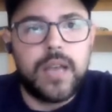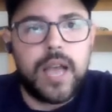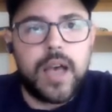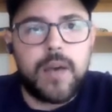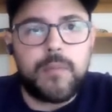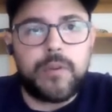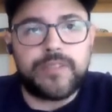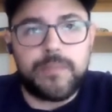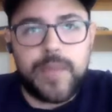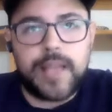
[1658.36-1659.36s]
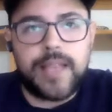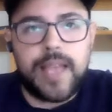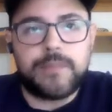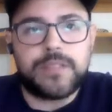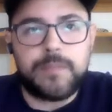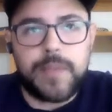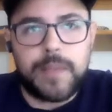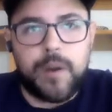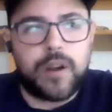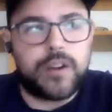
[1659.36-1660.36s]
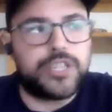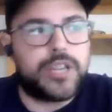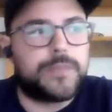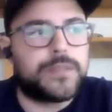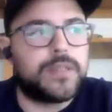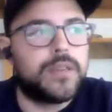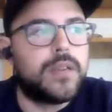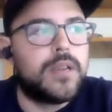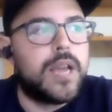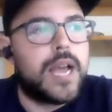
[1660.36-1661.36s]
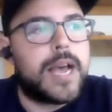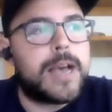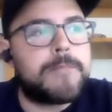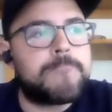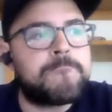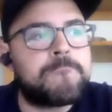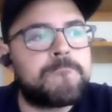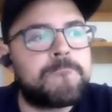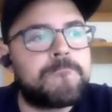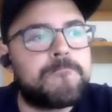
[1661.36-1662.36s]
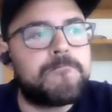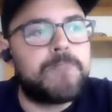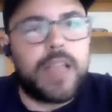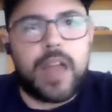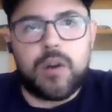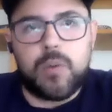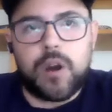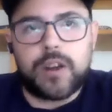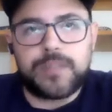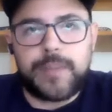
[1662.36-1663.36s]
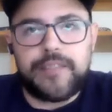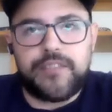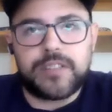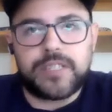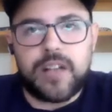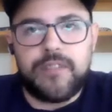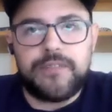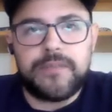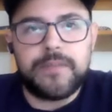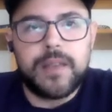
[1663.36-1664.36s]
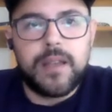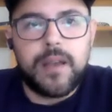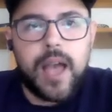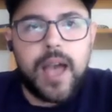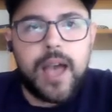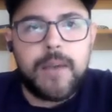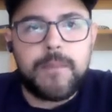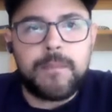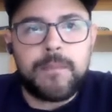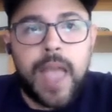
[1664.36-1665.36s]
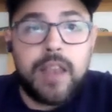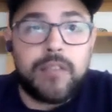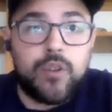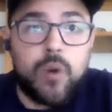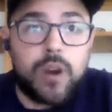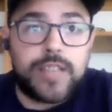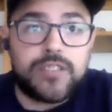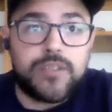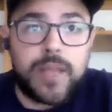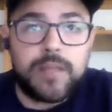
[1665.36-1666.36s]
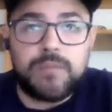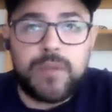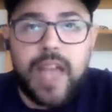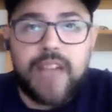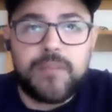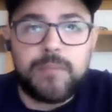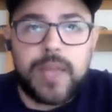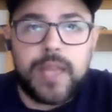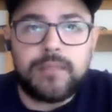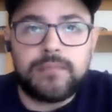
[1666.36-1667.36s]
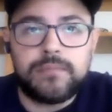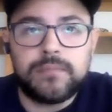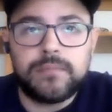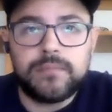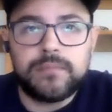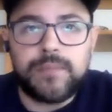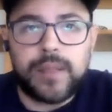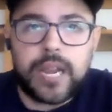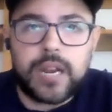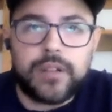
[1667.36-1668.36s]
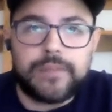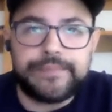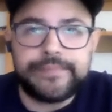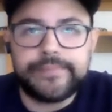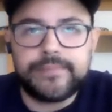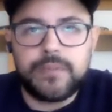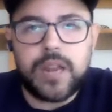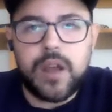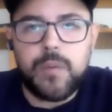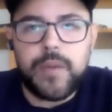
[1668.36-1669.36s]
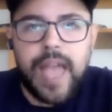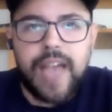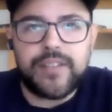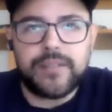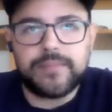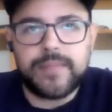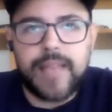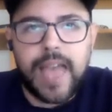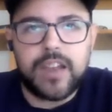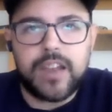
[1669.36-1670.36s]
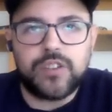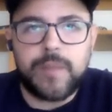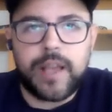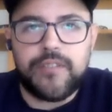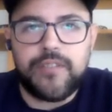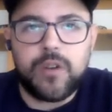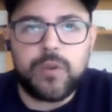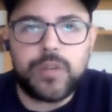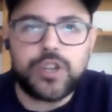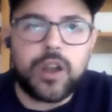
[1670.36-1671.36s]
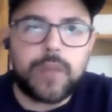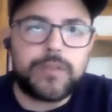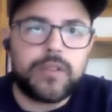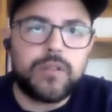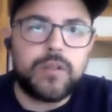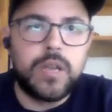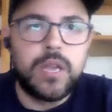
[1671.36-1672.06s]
with some big names, some big partnerships. We let our work speak for itself. And to our detriment, we haven't been political. We haven't had a huge megaphone. We showed up to